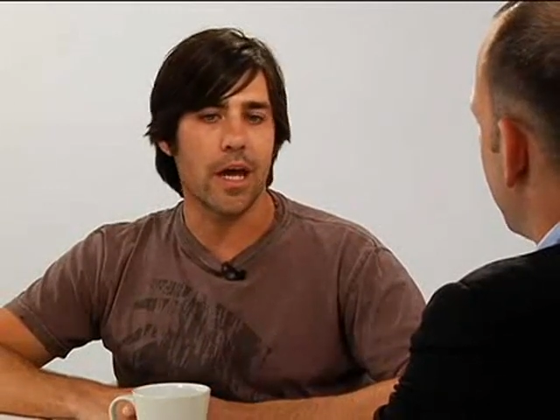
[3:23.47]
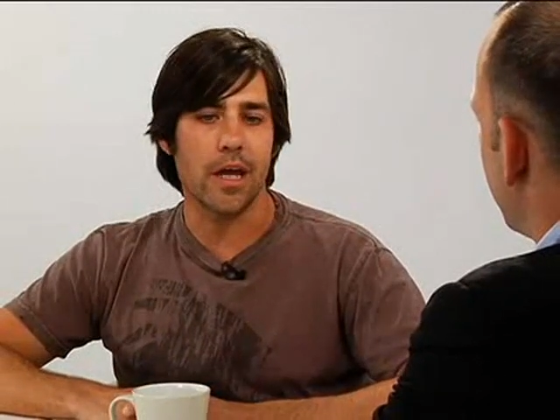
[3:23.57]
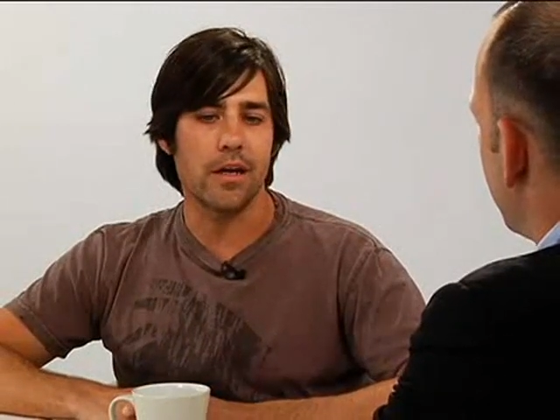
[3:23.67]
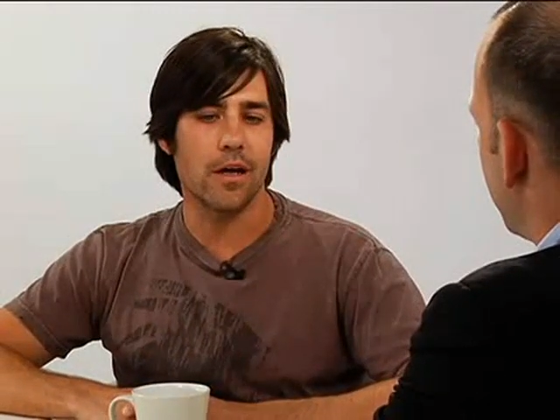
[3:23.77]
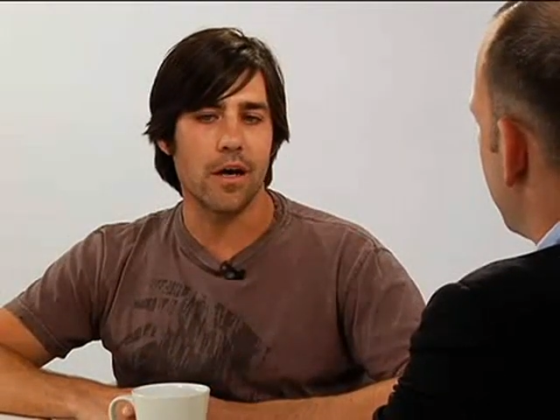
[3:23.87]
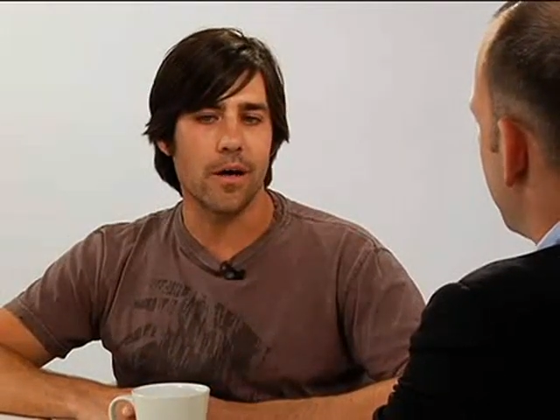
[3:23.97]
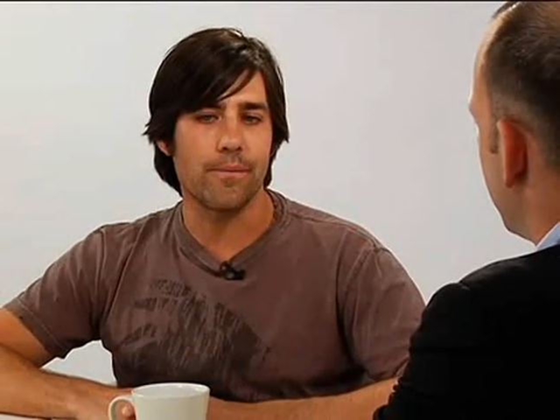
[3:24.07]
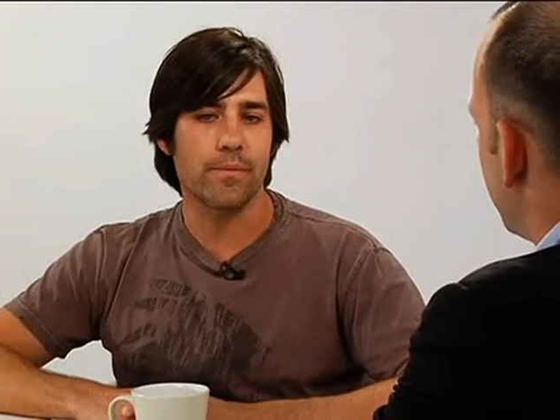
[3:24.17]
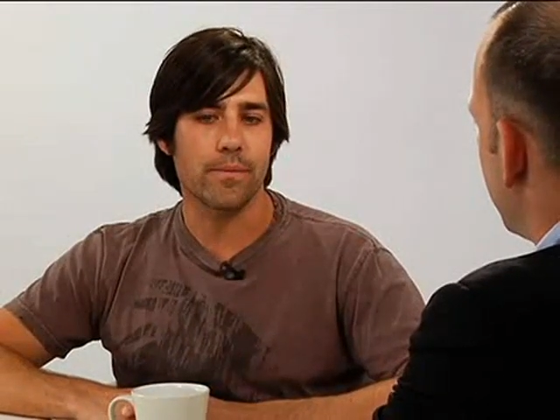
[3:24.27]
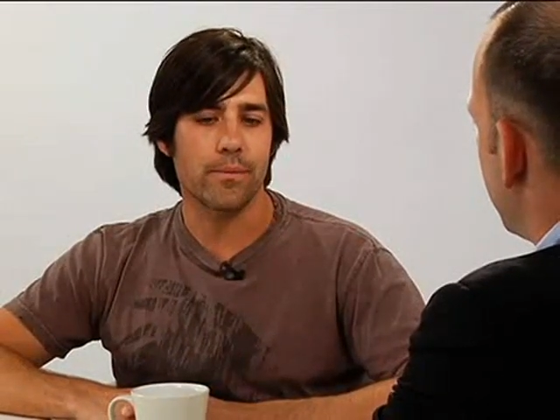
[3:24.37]

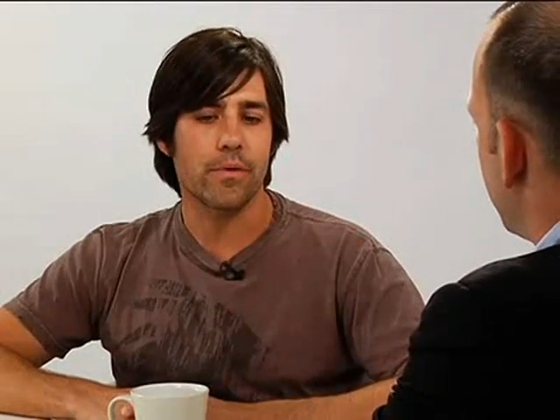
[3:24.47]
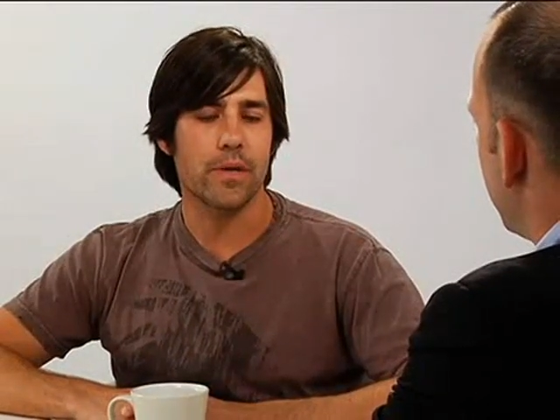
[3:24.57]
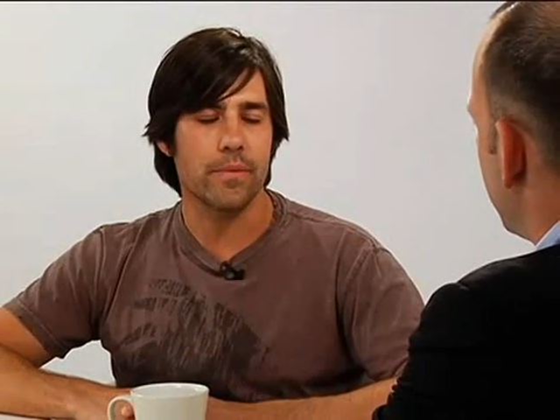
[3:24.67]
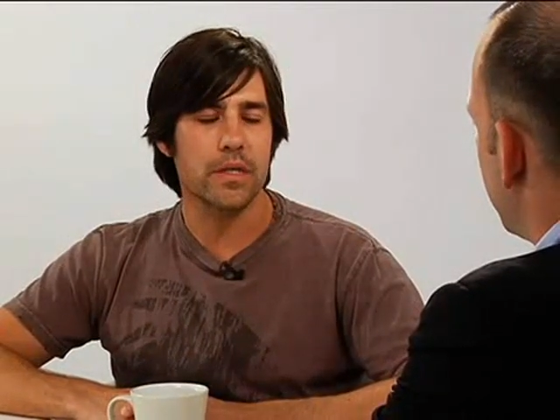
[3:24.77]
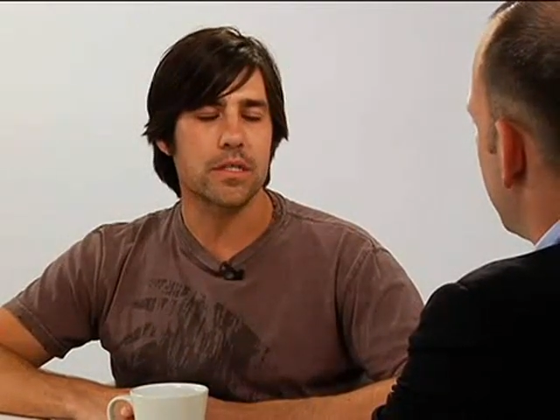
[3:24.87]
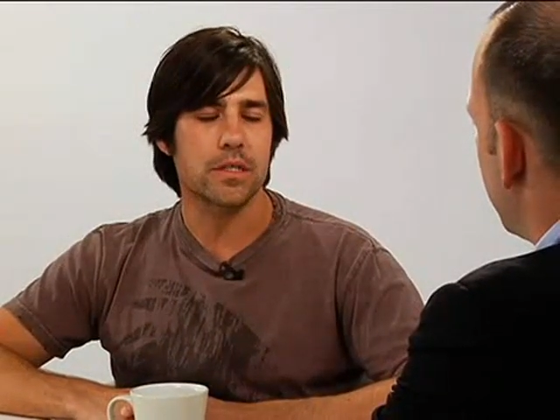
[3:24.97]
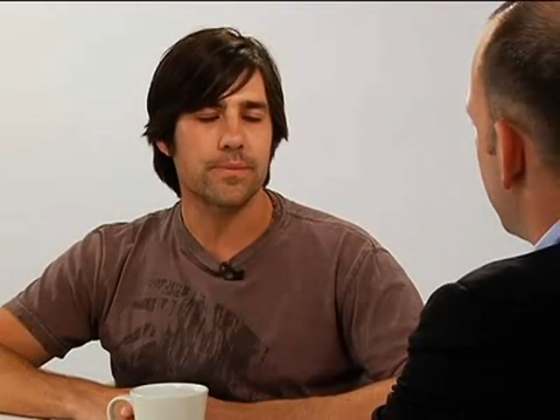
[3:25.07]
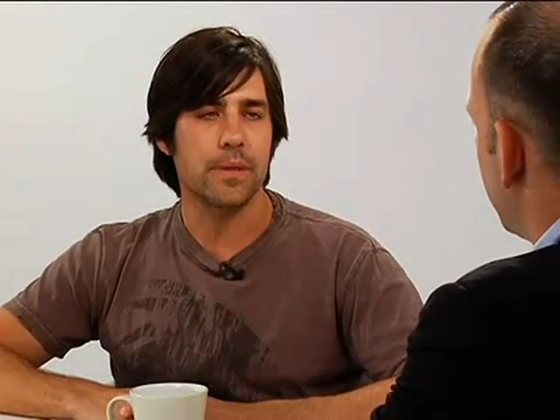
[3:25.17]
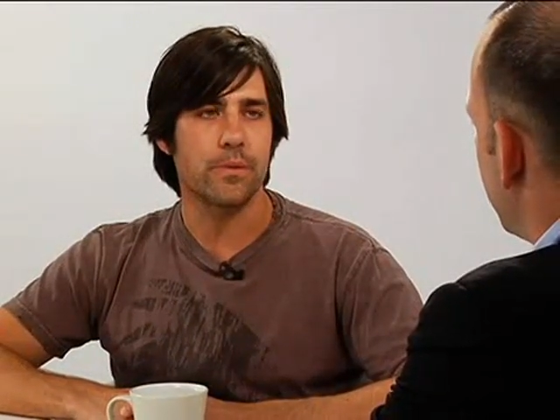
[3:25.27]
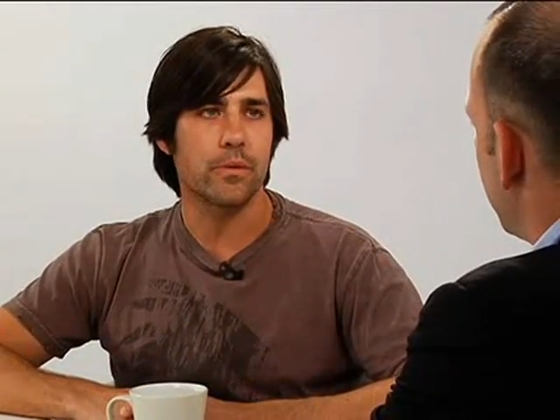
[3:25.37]
And pretty
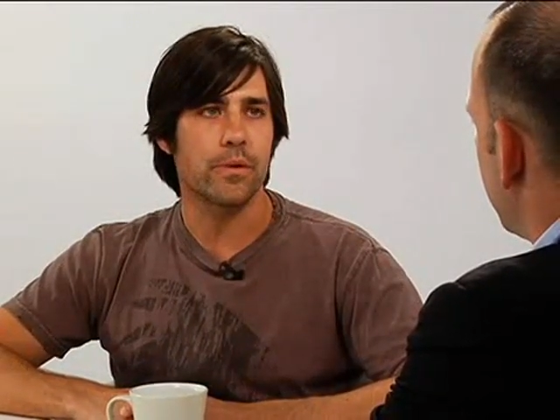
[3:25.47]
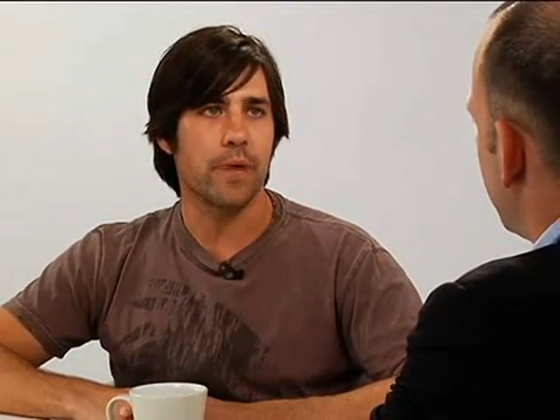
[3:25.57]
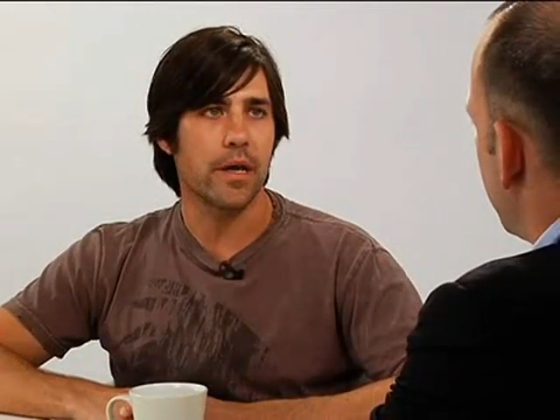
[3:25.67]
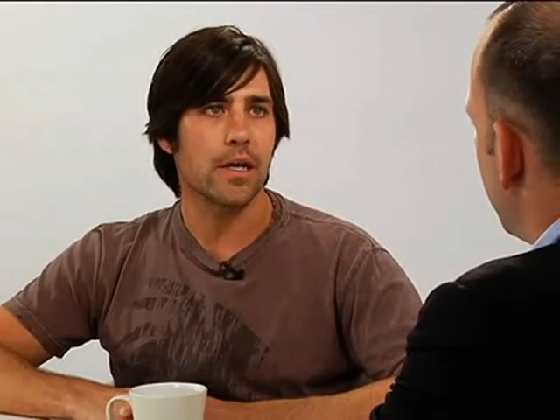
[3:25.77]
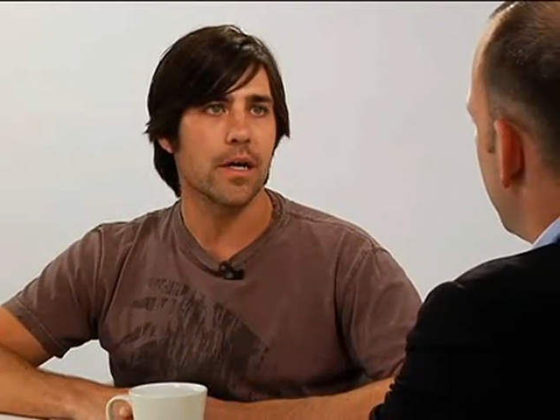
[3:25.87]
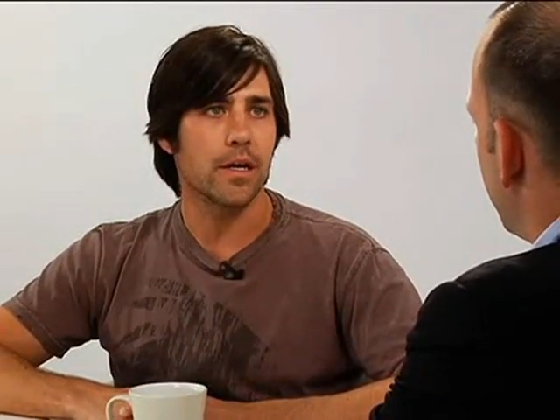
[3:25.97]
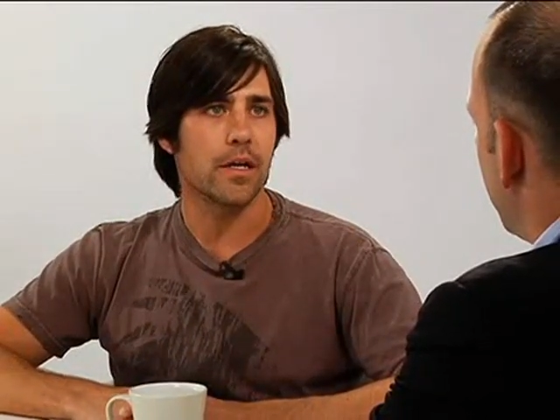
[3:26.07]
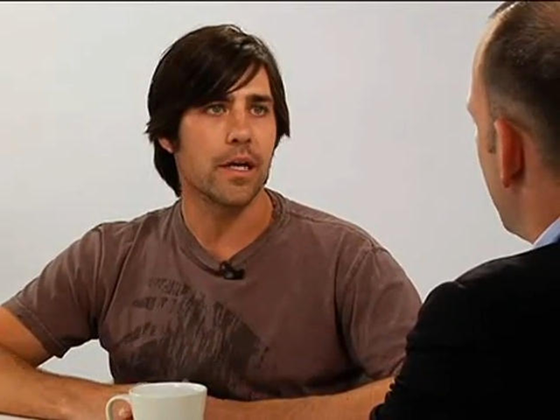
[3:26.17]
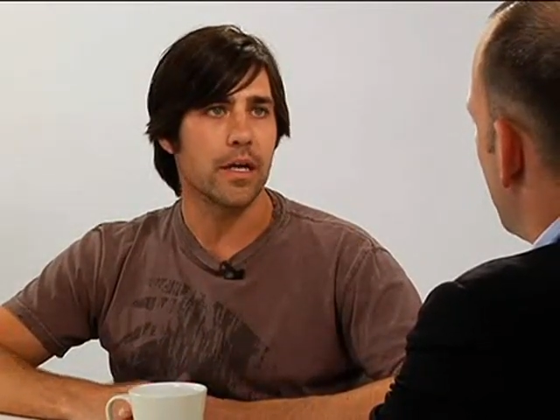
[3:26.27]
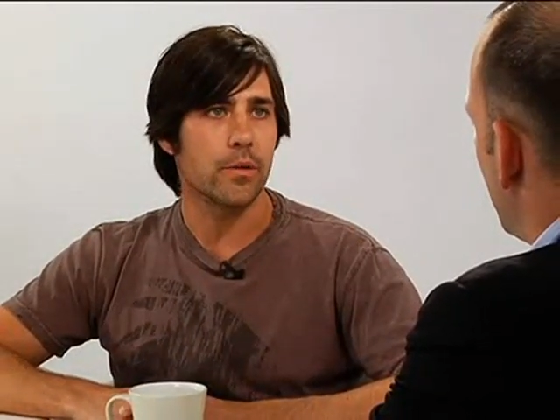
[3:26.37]
much people were biting
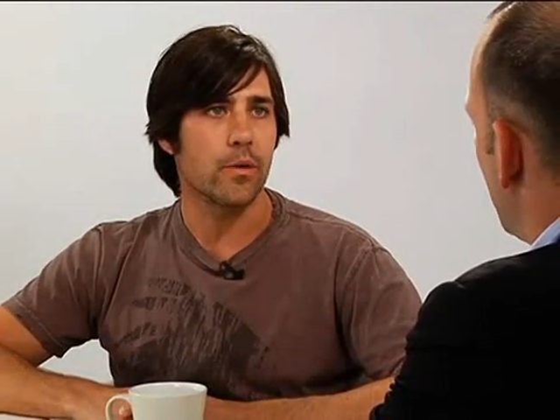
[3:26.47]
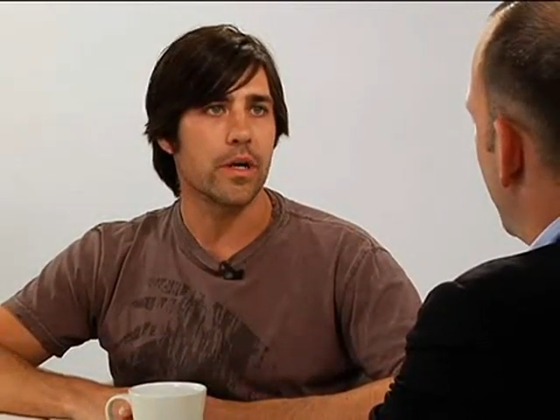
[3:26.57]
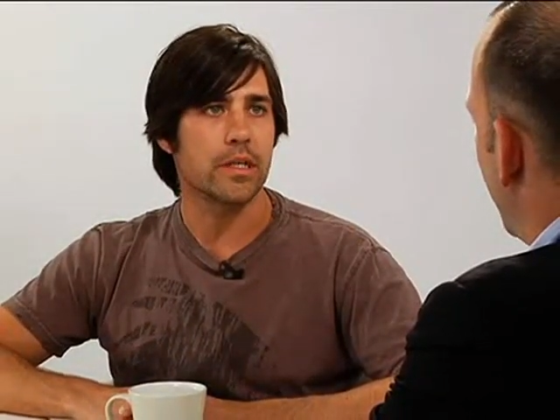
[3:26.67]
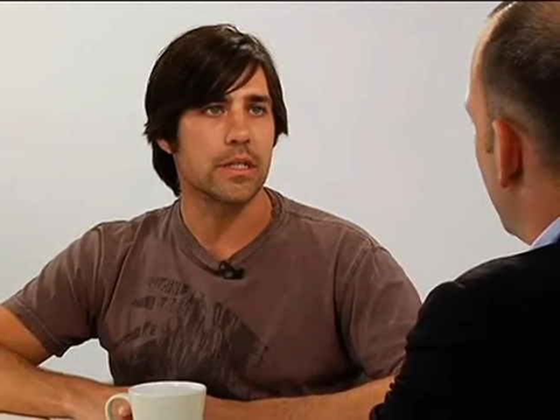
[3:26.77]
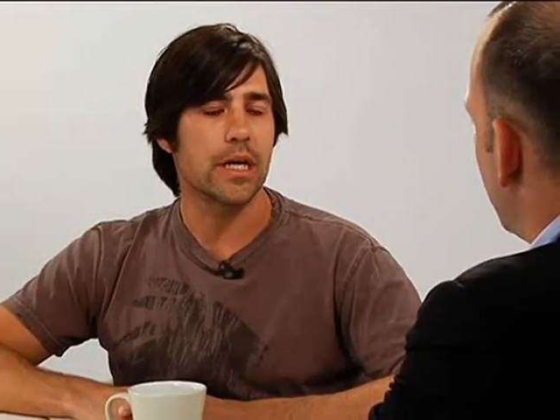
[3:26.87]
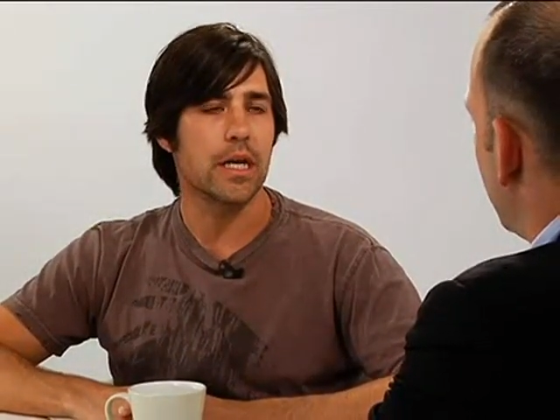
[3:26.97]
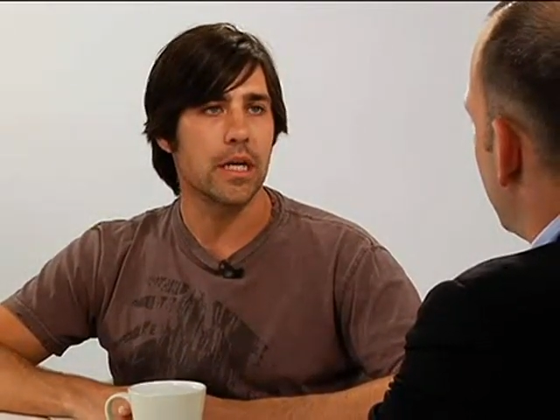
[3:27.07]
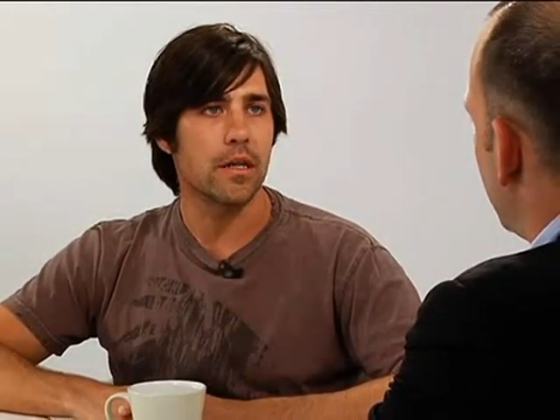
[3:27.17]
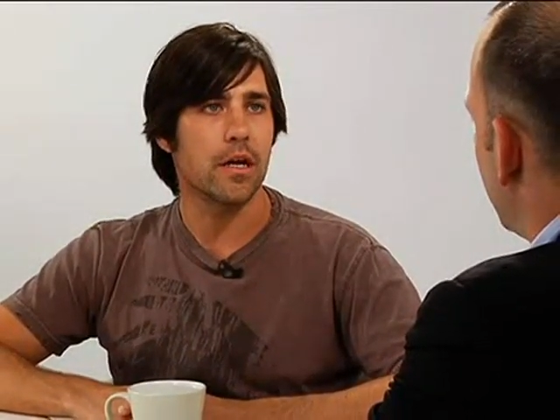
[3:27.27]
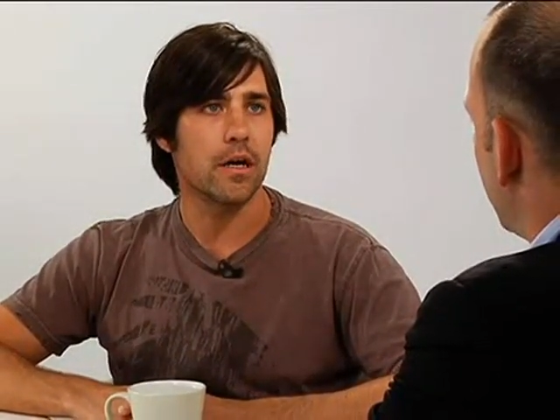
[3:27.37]
on it and wanting to get
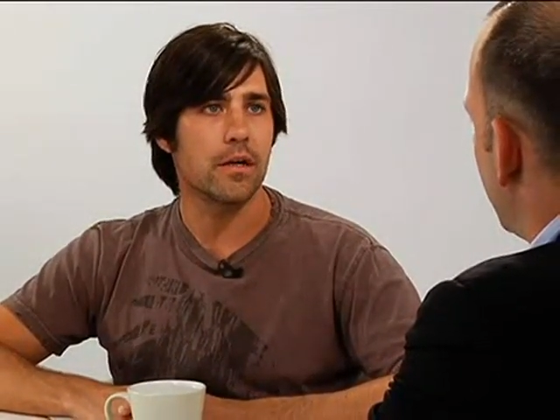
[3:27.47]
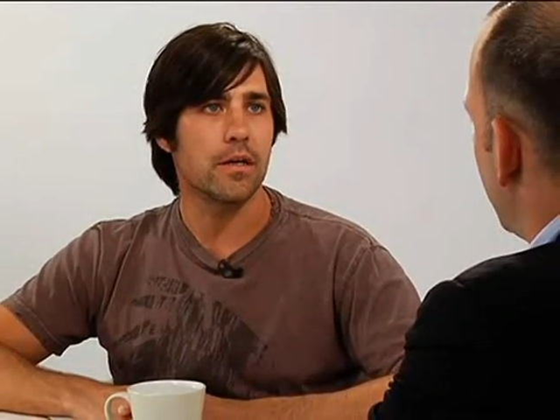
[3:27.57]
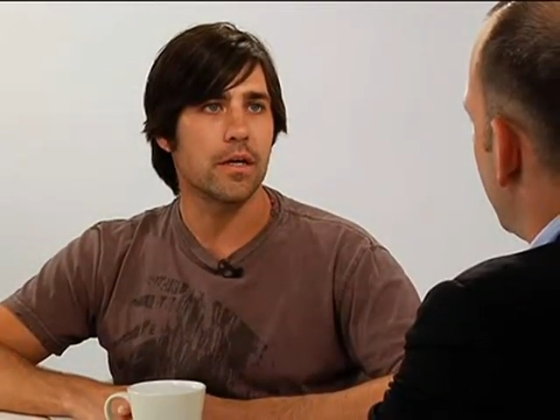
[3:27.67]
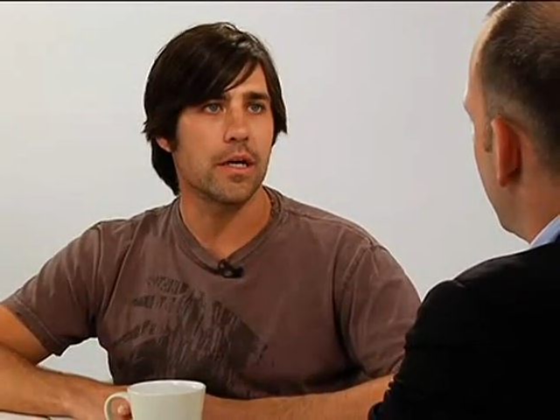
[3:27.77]
it in there.